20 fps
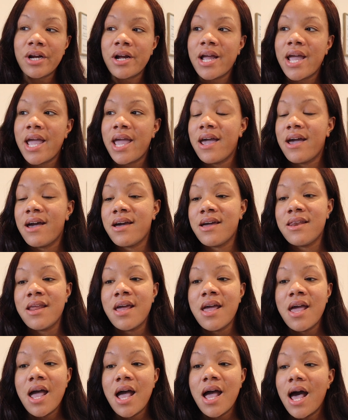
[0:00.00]

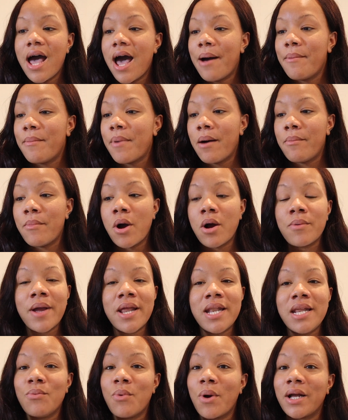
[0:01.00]
And I'm
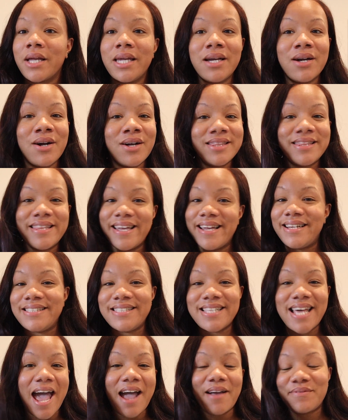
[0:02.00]
already working on
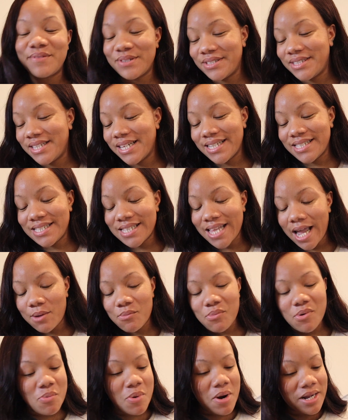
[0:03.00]
things after this.
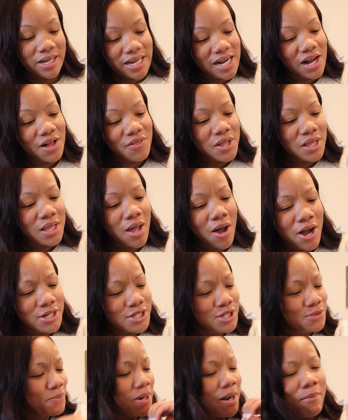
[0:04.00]
Like, we're working on the
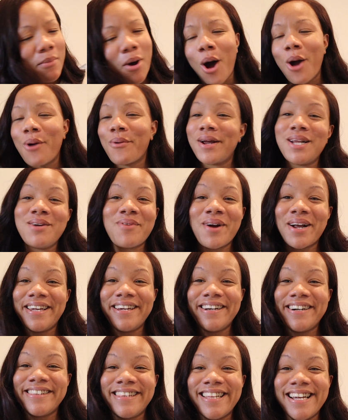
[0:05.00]
launch, but I'm already
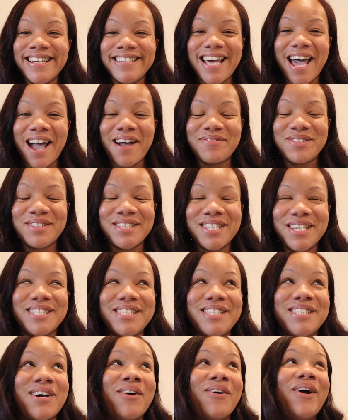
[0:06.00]
working on things after
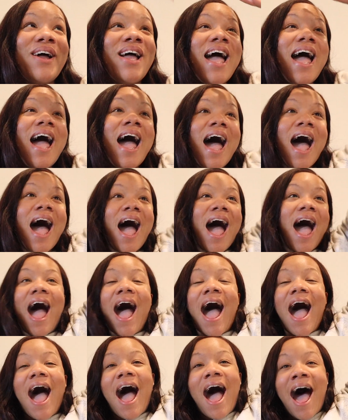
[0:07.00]
this. So
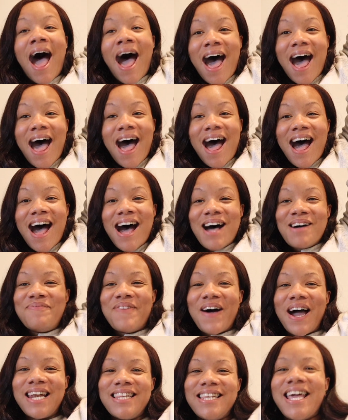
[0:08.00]

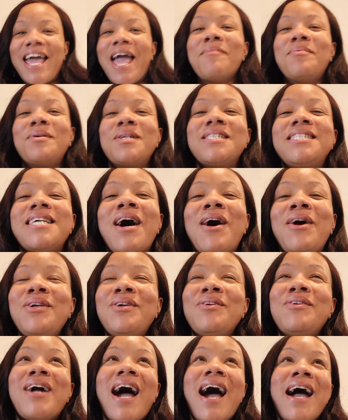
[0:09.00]
I'm finally able to tell
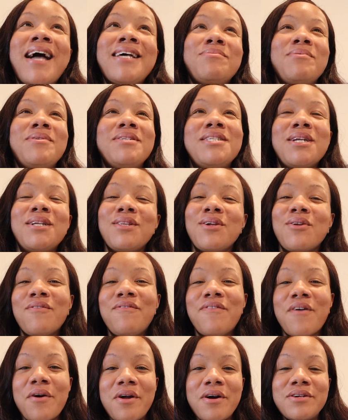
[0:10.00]
you guys. We did a little
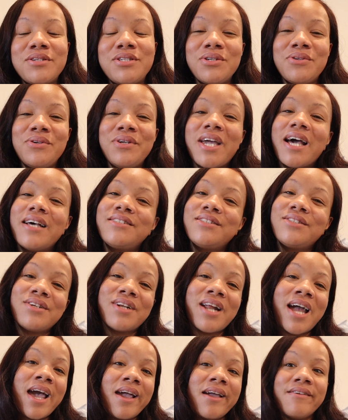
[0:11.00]
photo shoot
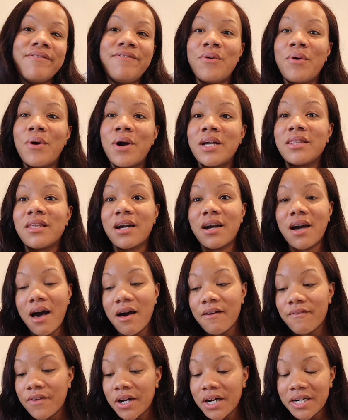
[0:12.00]
yesterday for the
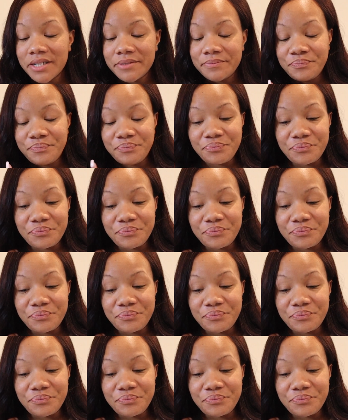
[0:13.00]
cover